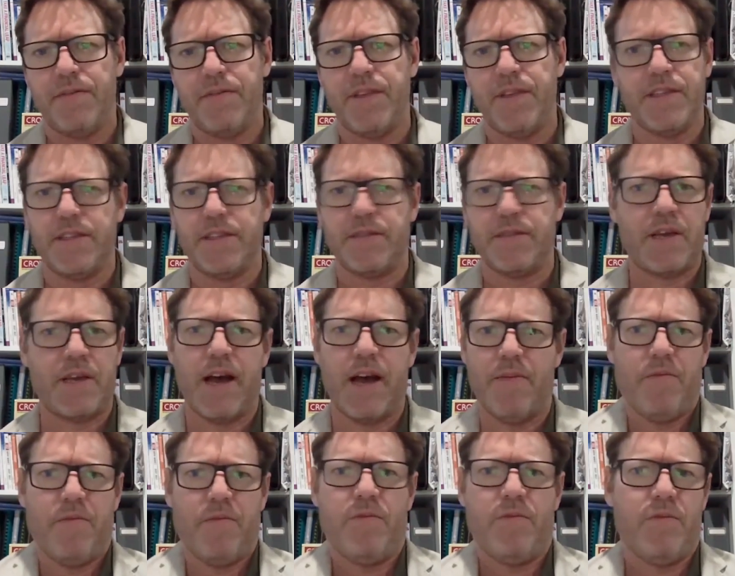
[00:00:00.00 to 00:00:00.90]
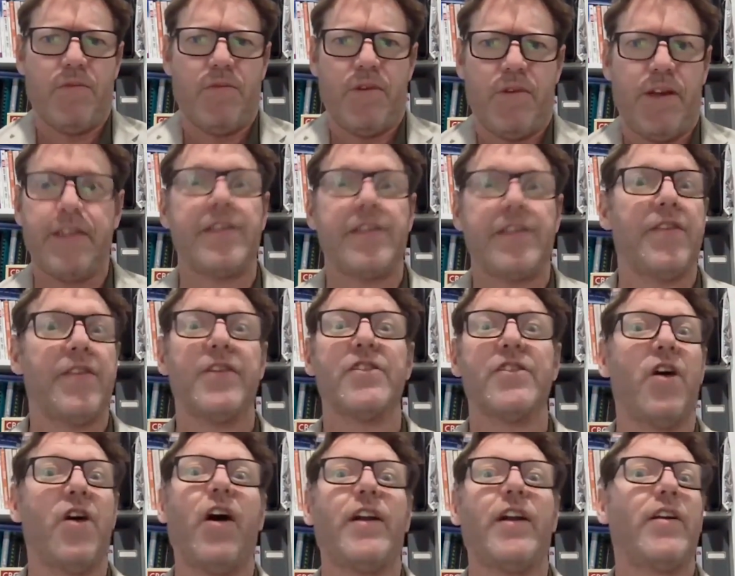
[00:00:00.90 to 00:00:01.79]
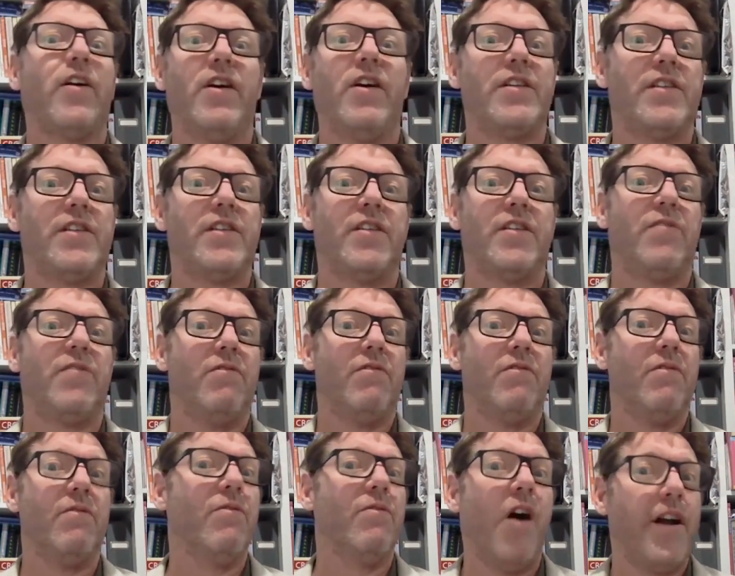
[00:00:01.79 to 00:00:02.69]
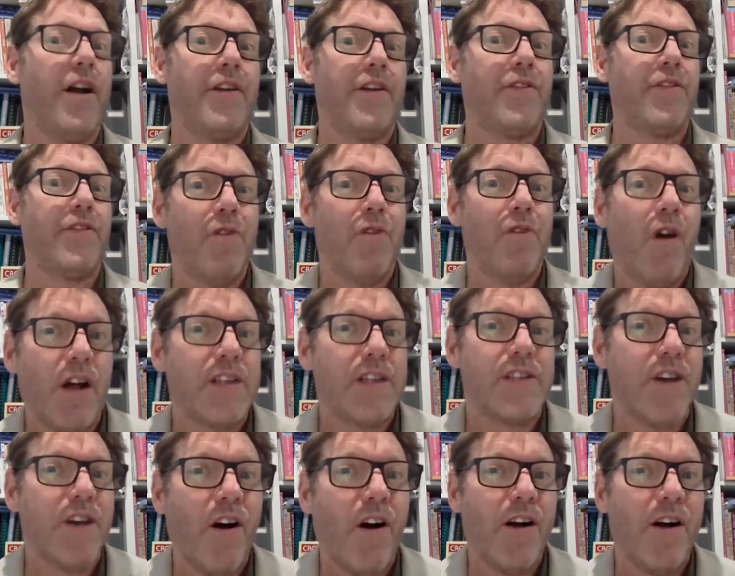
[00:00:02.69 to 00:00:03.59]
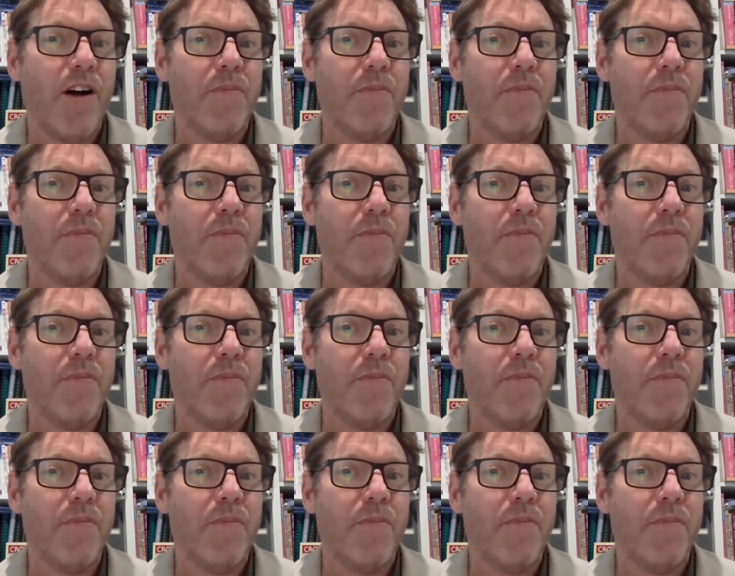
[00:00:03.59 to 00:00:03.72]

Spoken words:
this has come into the zeitgeist right at the right time.